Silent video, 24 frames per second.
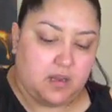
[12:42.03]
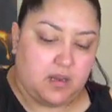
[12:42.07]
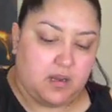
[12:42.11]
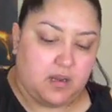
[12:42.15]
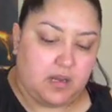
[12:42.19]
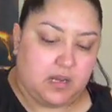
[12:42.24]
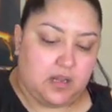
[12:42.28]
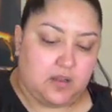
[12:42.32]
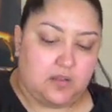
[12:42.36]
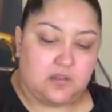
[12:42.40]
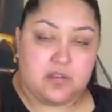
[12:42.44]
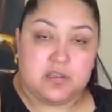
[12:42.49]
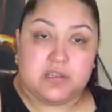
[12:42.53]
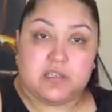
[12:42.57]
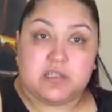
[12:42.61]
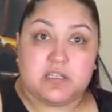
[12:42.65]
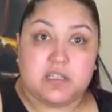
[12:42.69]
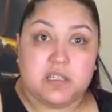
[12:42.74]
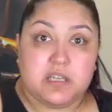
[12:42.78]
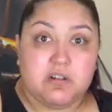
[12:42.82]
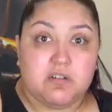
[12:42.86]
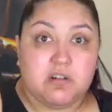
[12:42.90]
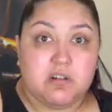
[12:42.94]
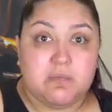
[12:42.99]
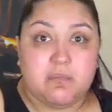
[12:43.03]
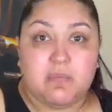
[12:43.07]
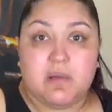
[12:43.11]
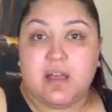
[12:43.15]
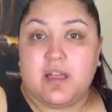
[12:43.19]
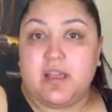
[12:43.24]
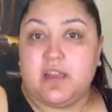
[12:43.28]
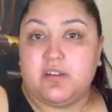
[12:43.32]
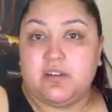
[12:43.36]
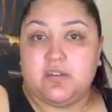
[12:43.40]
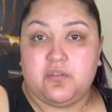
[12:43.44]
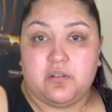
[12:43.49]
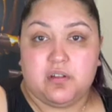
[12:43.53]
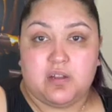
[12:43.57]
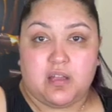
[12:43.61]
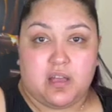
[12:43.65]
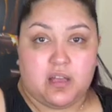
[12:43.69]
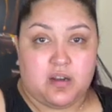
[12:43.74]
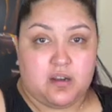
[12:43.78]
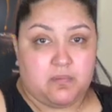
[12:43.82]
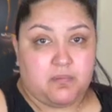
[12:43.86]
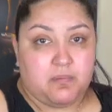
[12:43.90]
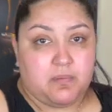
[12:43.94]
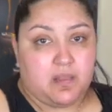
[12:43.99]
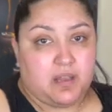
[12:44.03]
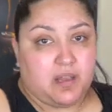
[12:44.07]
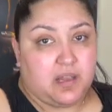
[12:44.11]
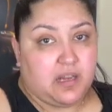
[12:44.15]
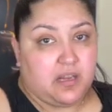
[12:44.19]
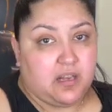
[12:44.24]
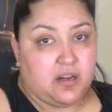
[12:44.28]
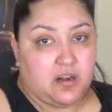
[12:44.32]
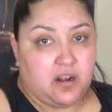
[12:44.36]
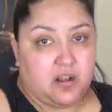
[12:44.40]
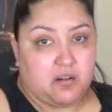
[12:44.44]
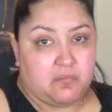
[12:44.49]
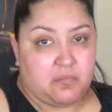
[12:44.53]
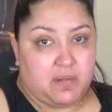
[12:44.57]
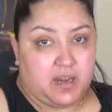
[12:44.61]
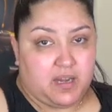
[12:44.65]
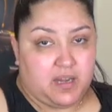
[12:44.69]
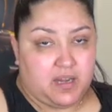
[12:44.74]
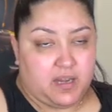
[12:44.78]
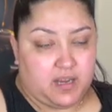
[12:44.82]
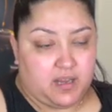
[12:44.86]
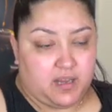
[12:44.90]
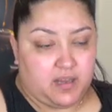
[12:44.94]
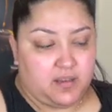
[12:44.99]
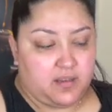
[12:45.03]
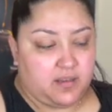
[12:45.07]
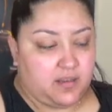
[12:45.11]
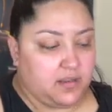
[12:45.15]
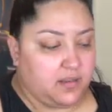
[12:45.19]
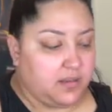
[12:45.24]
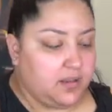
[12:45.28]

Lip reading: Now the serum, I do not apply it on my neck.